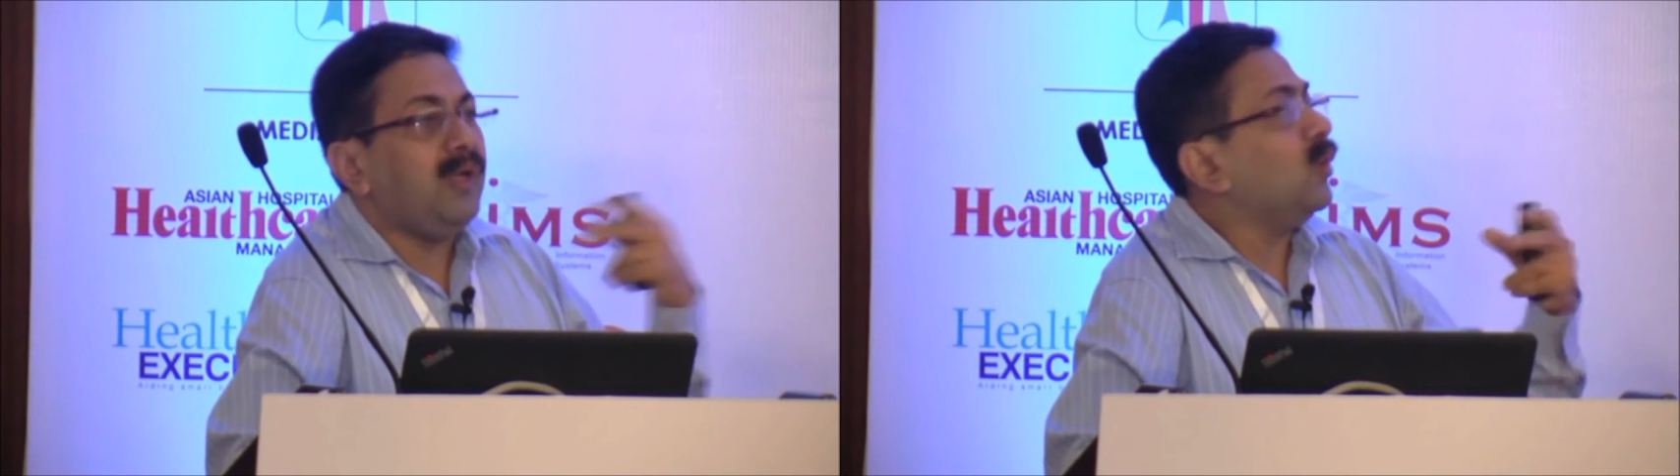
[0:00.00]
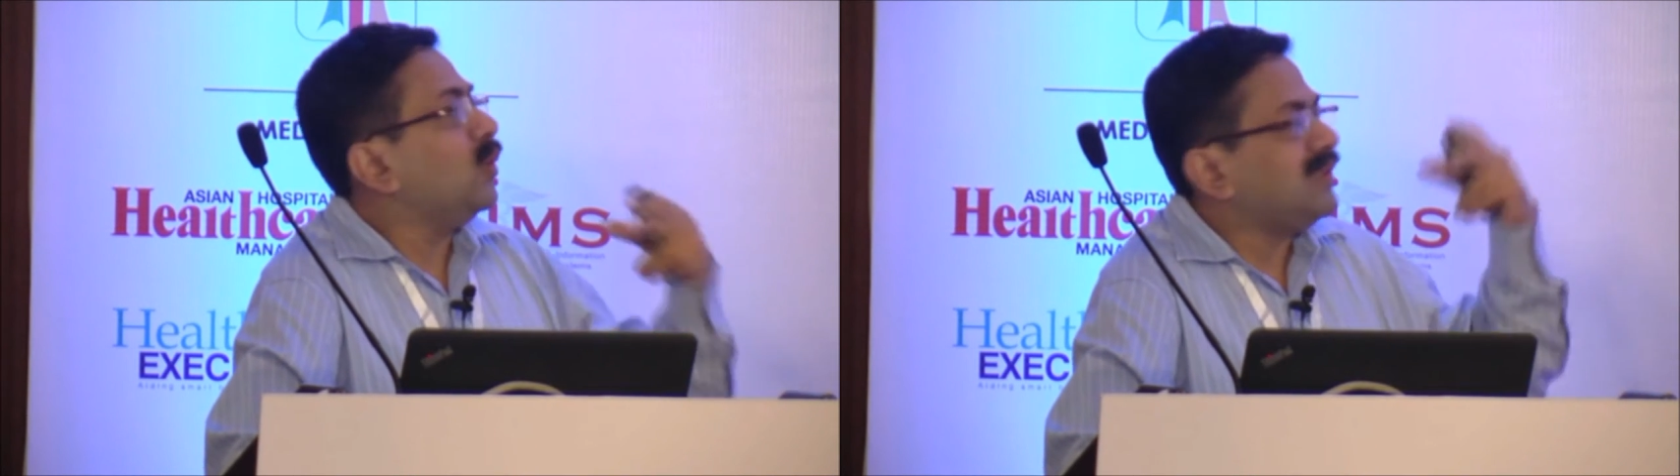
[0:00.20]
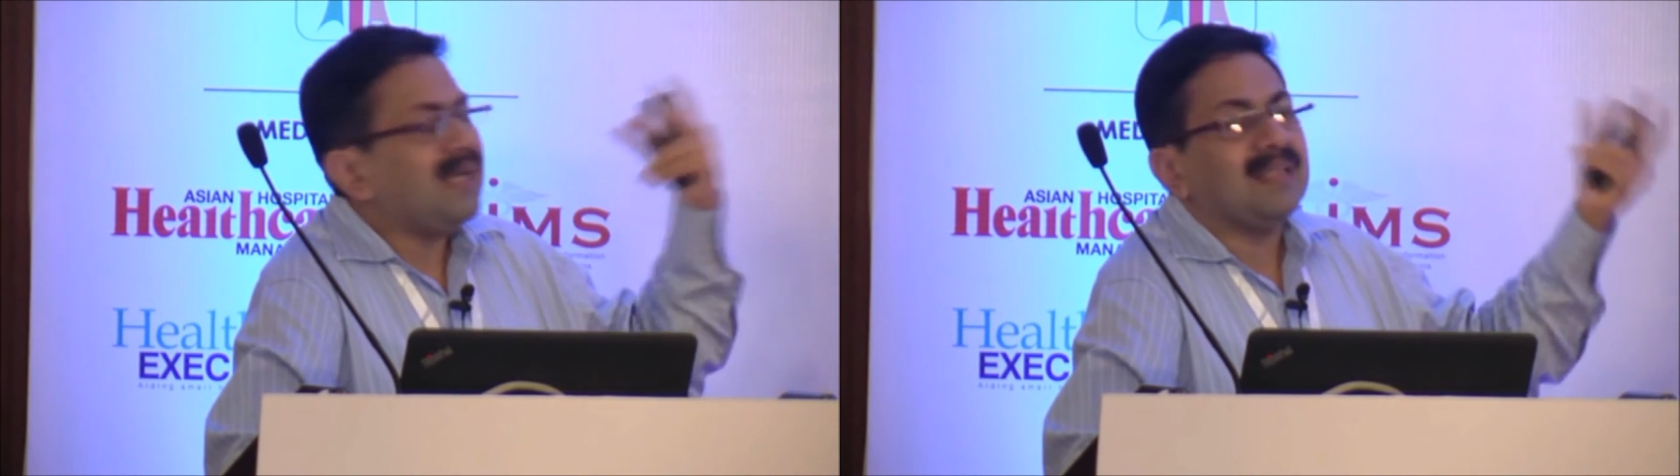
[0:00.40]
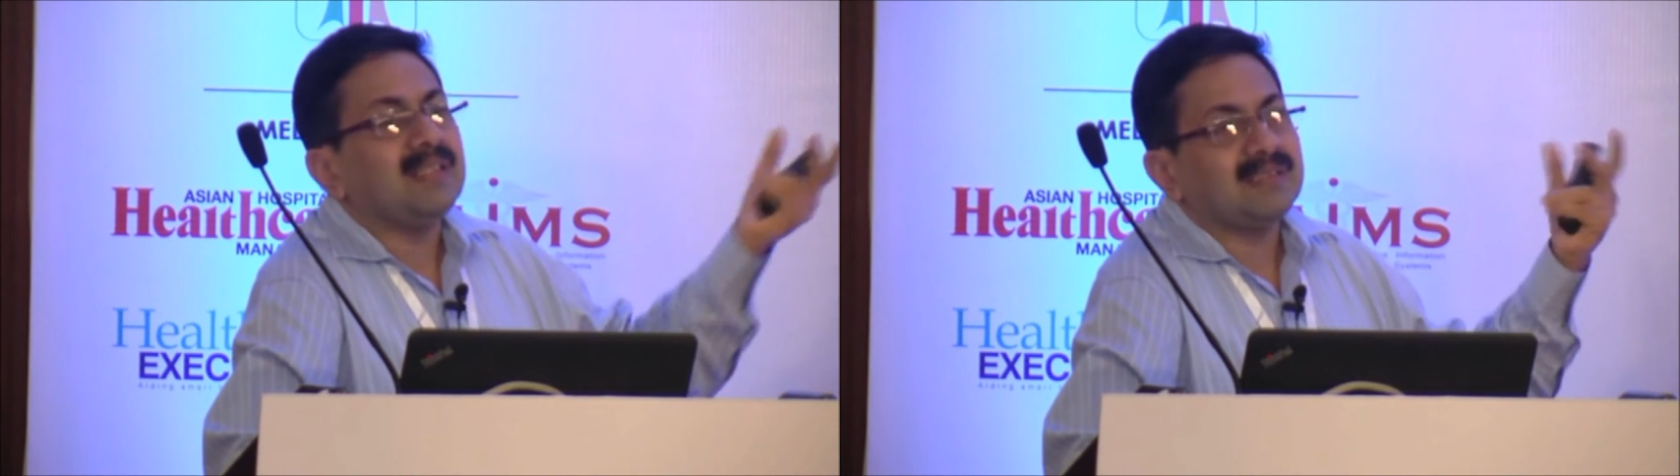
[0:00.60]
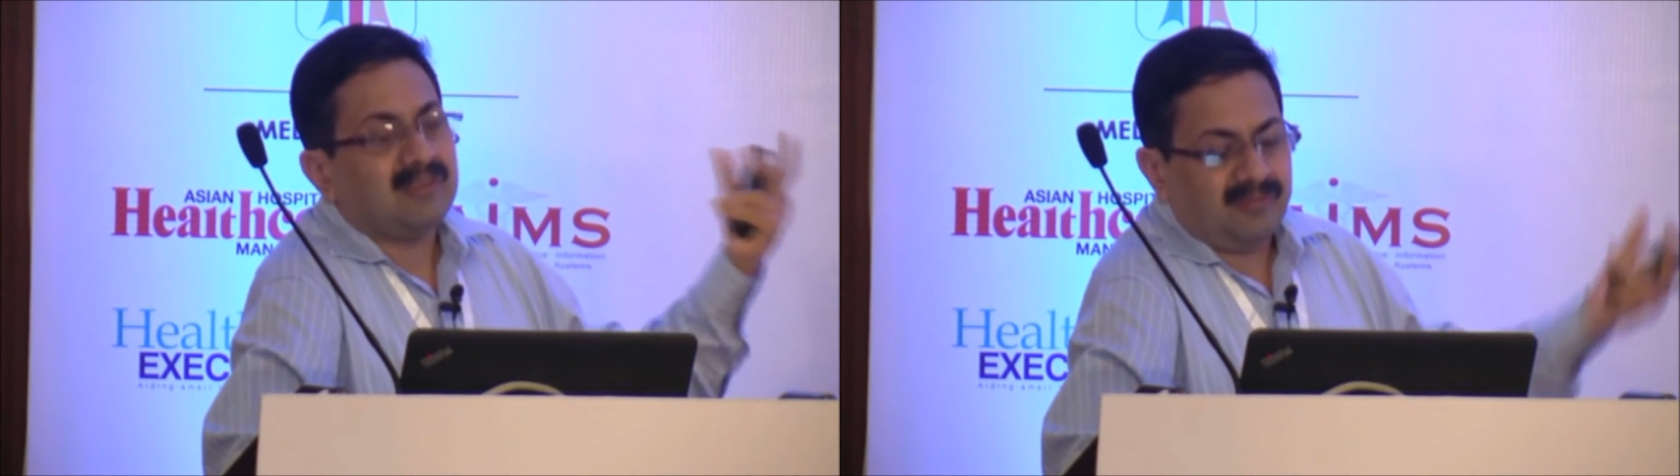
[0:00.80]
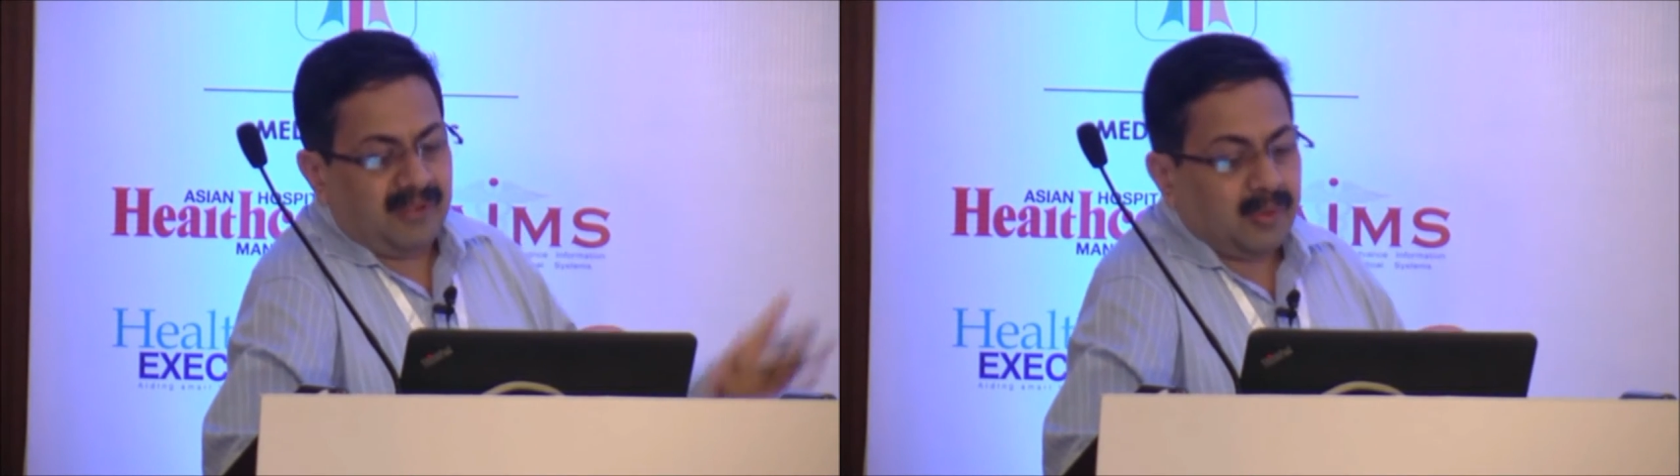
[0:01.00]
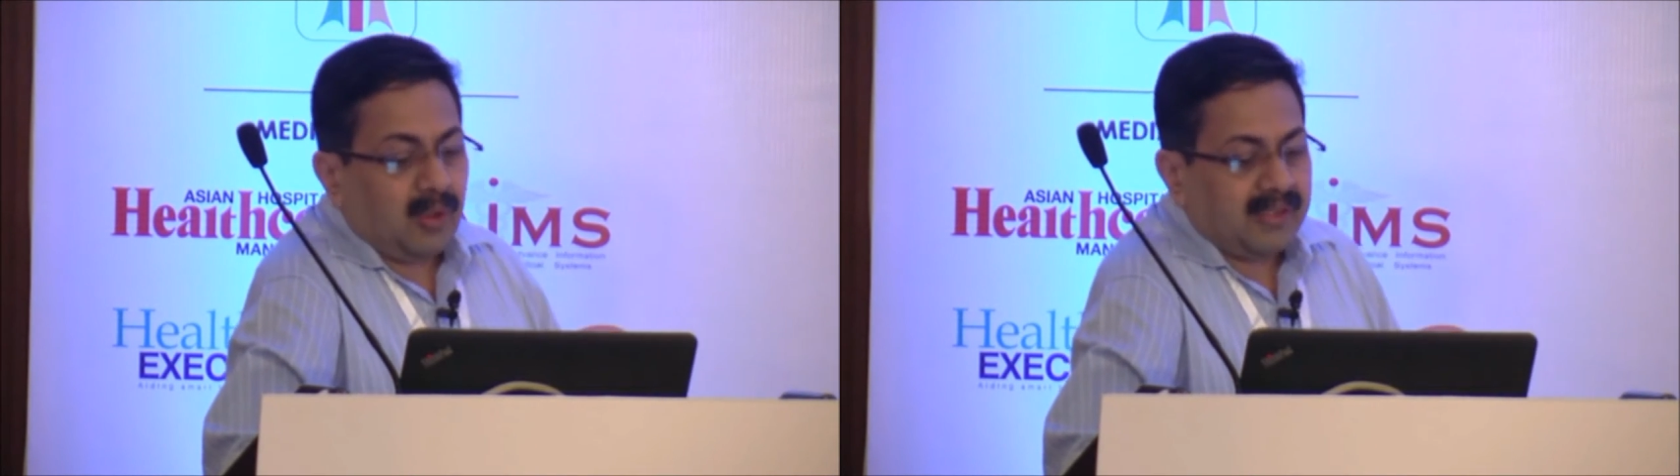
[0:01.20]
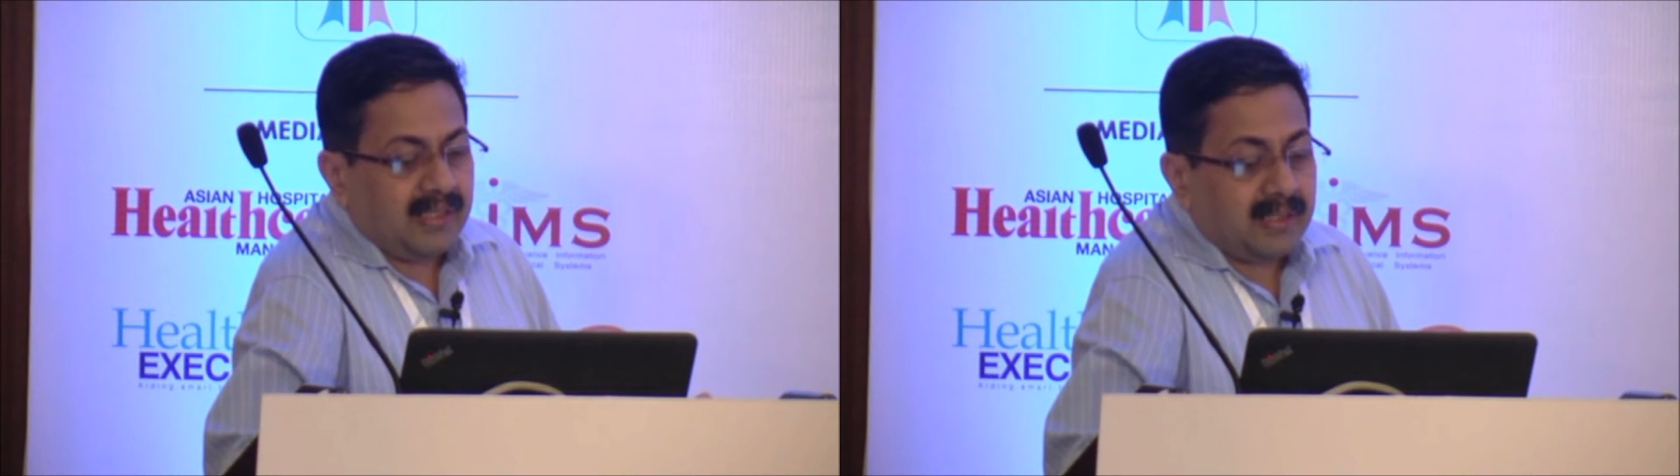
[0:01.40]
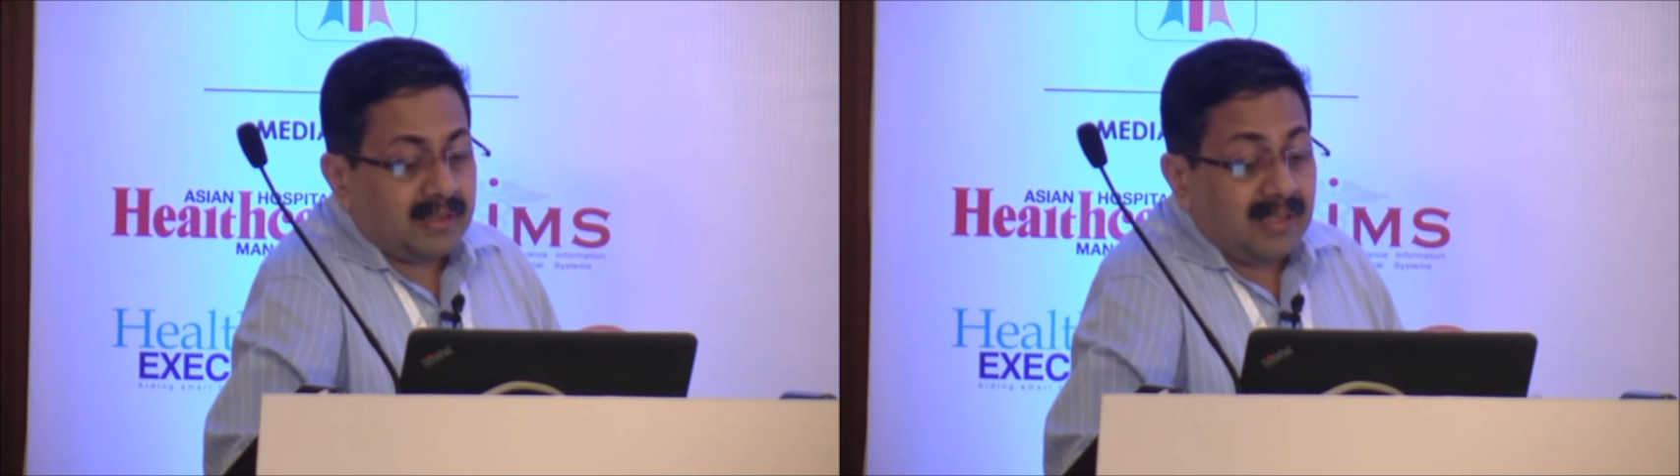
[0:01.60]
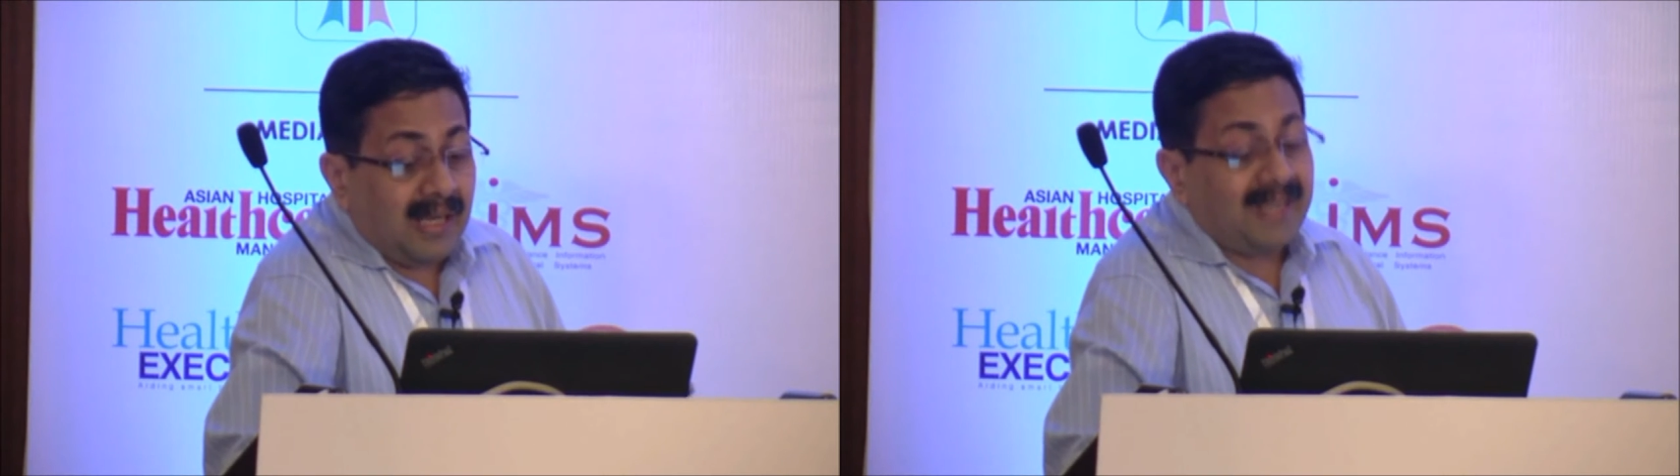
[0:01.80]
Windows and other stuff were not
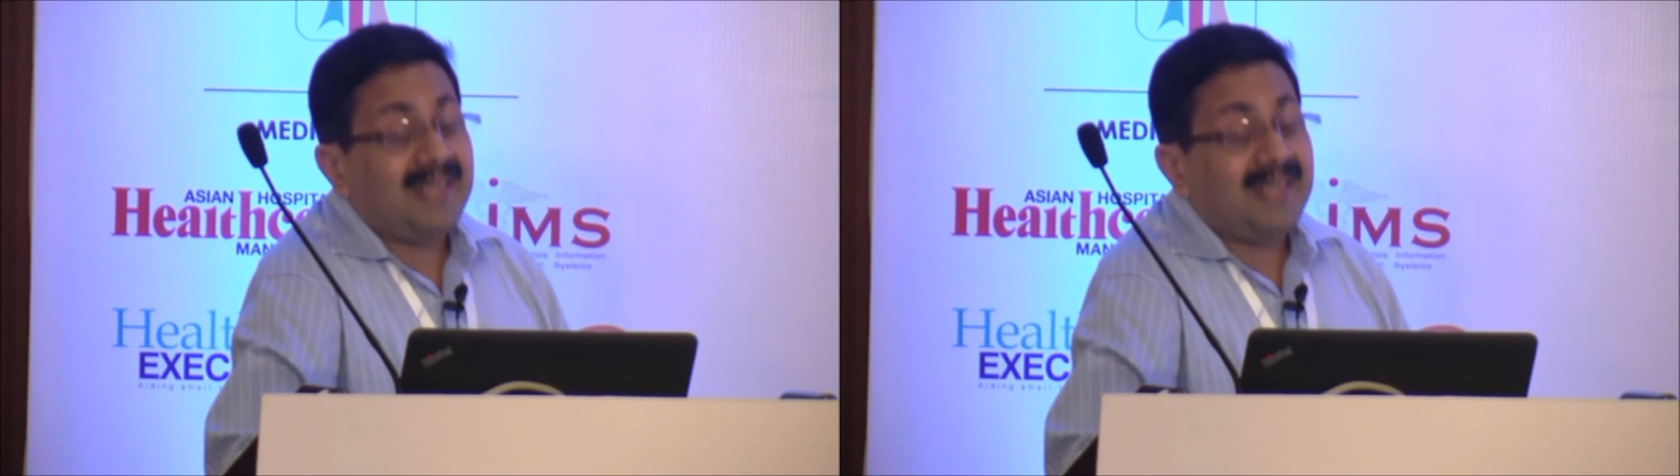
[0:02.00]
there.